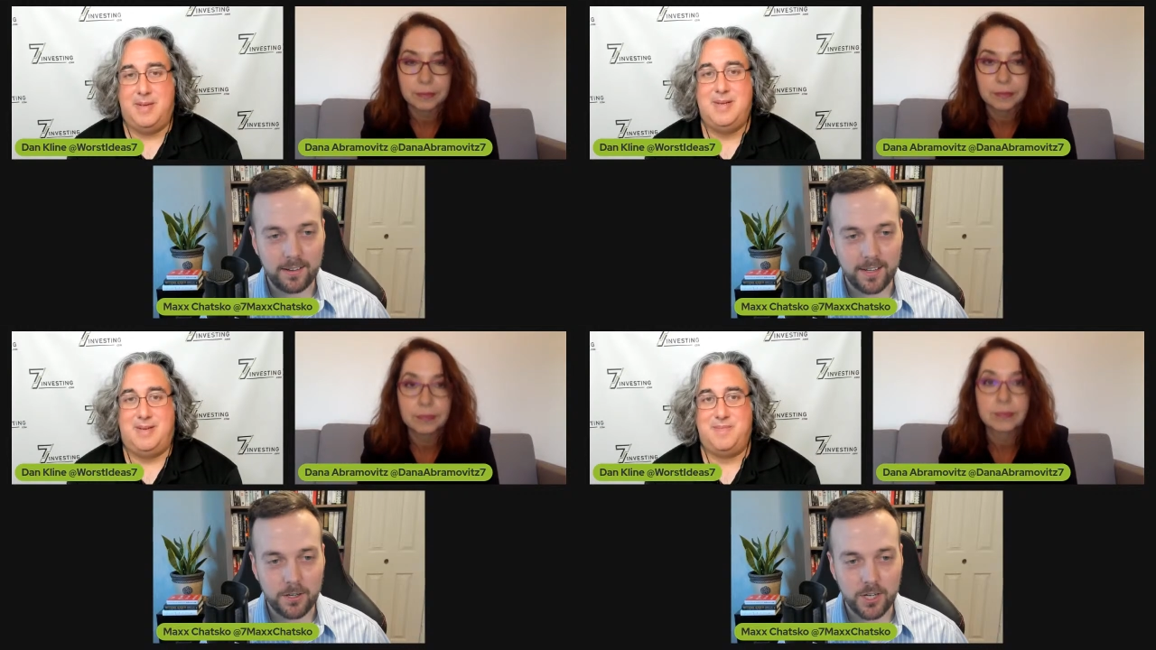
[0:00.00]

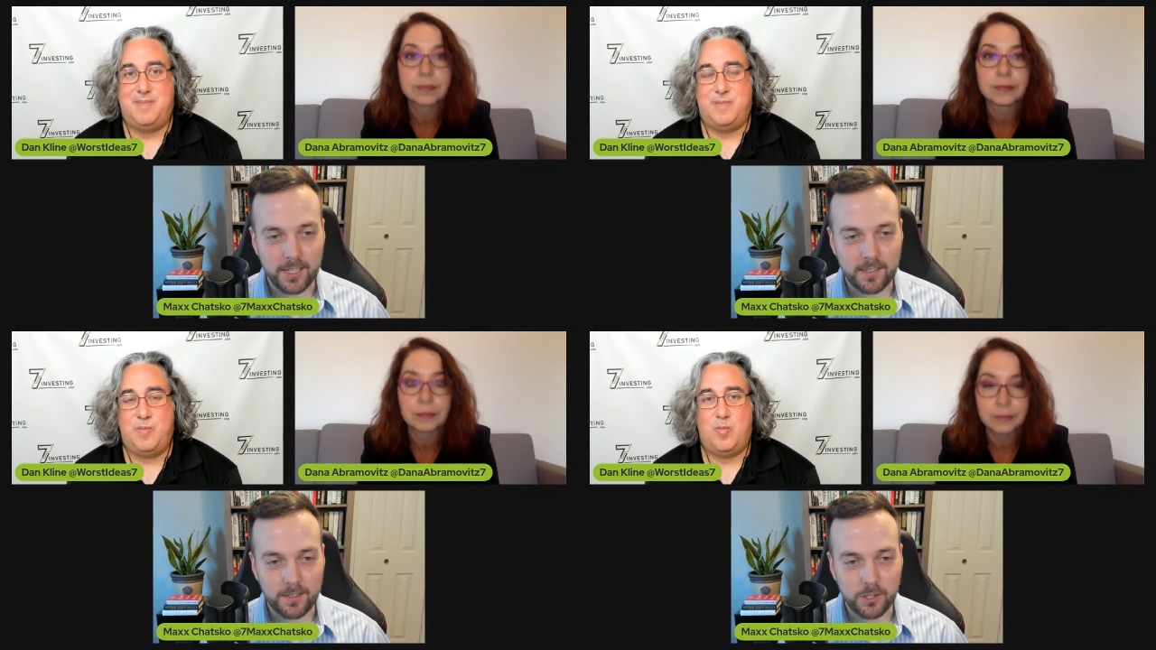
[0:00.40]
Speaker 1: uh,
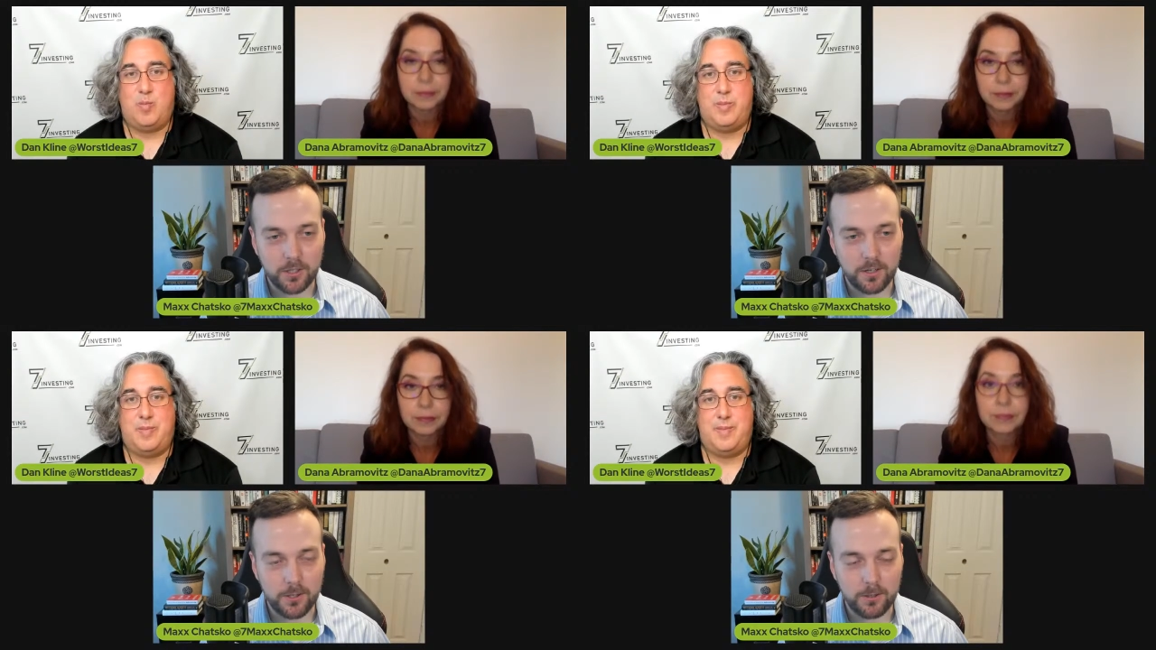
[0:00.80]
injecting
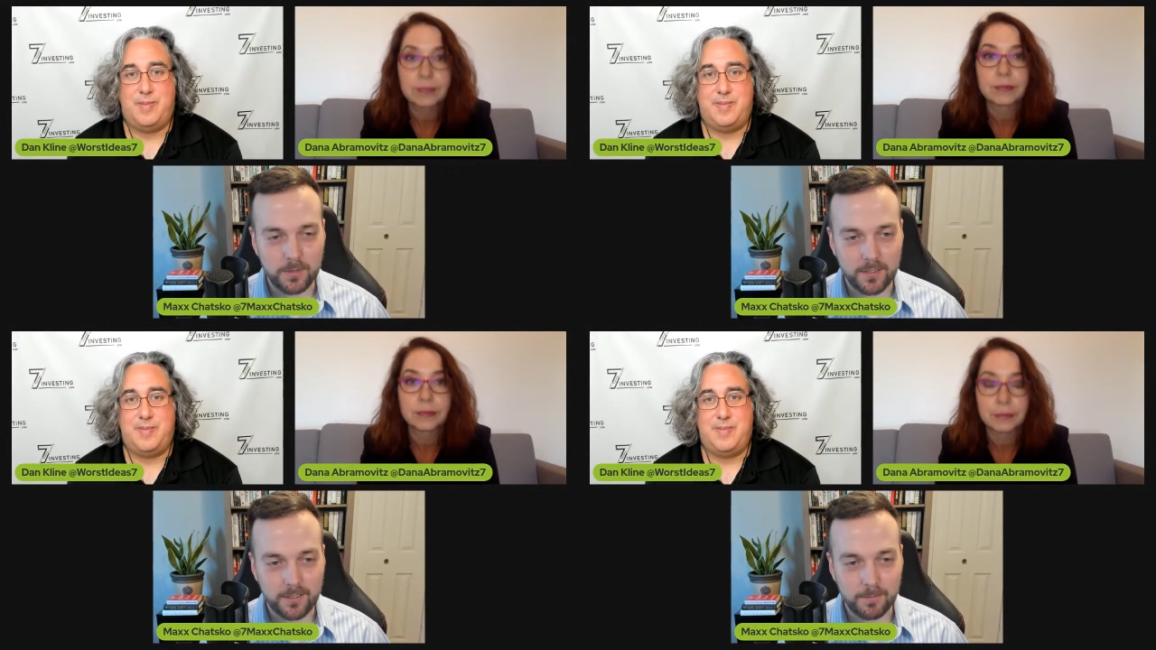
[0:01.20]
sugar
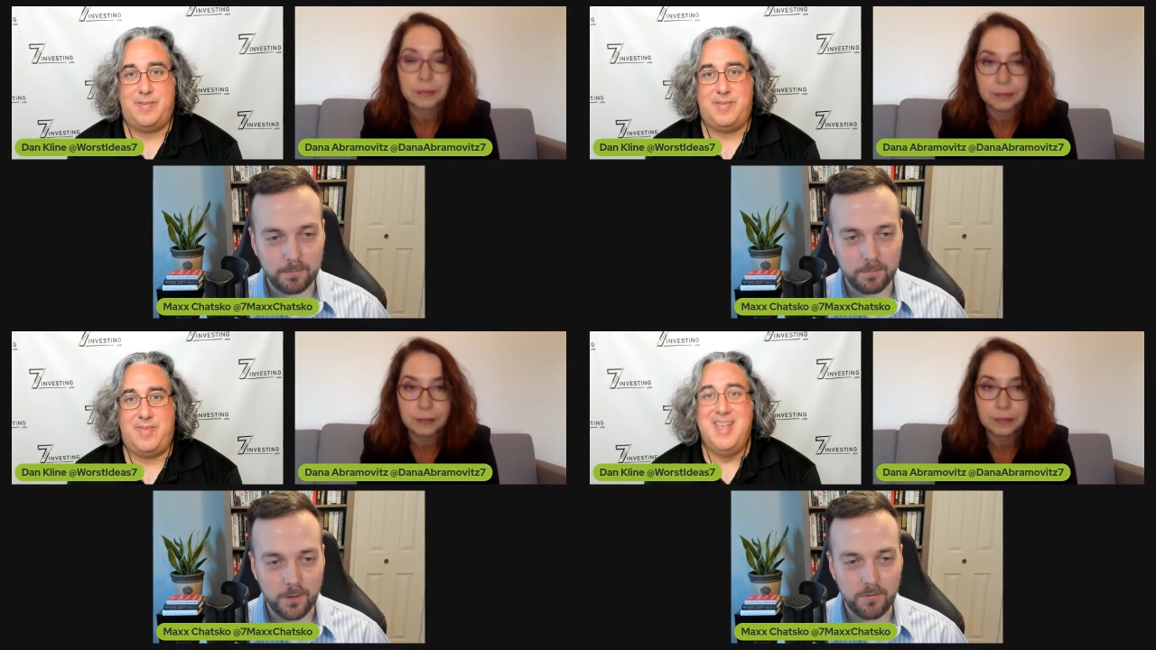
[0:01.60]
cubes into
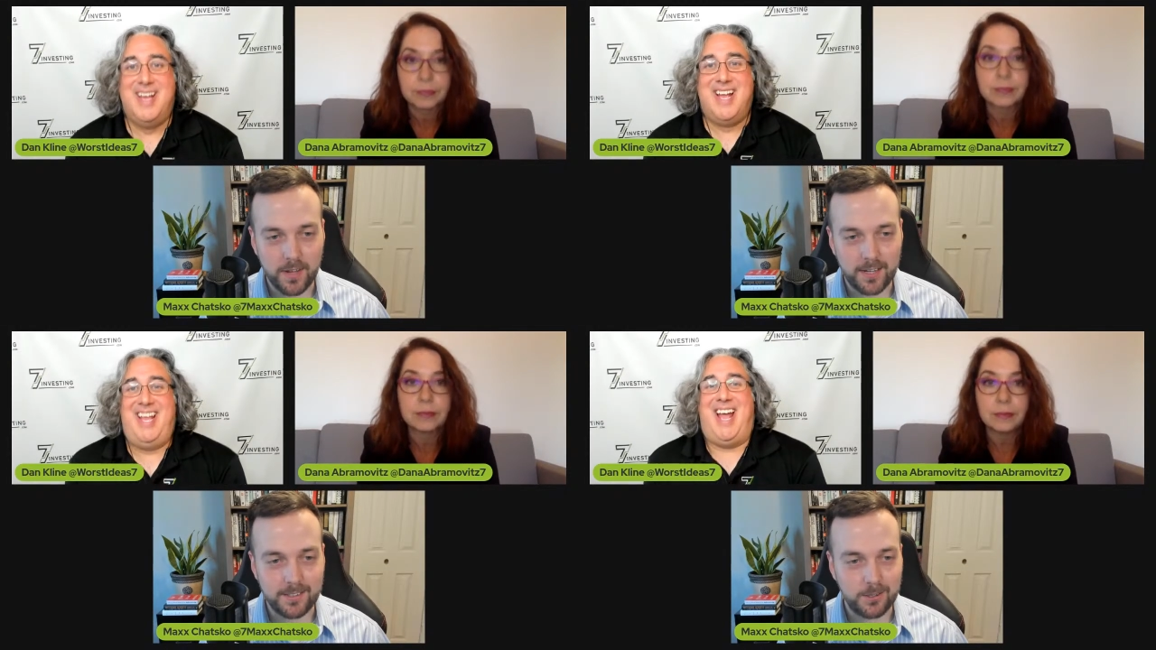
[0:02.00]
their
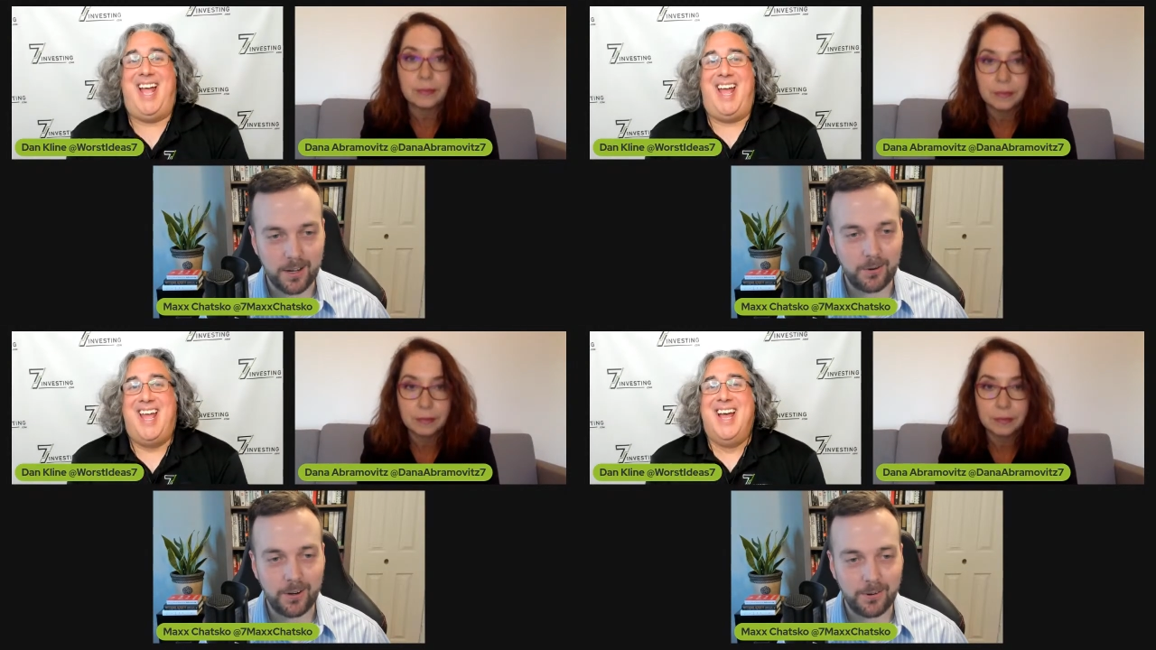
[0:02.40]
their veins
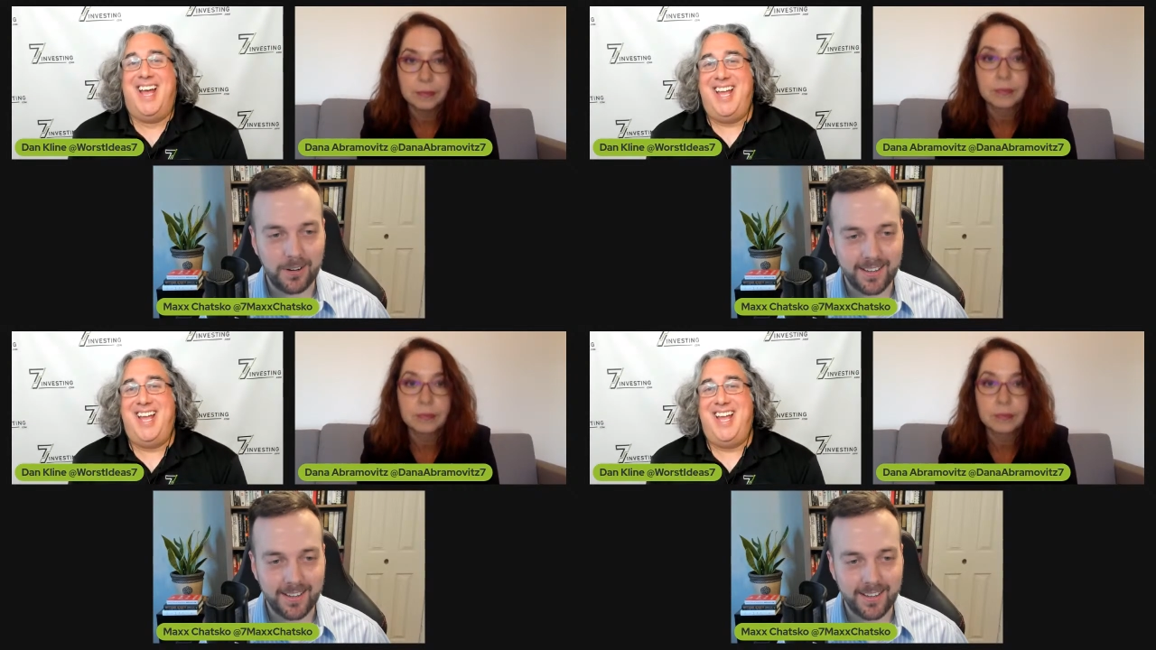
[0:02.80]
or I don't know,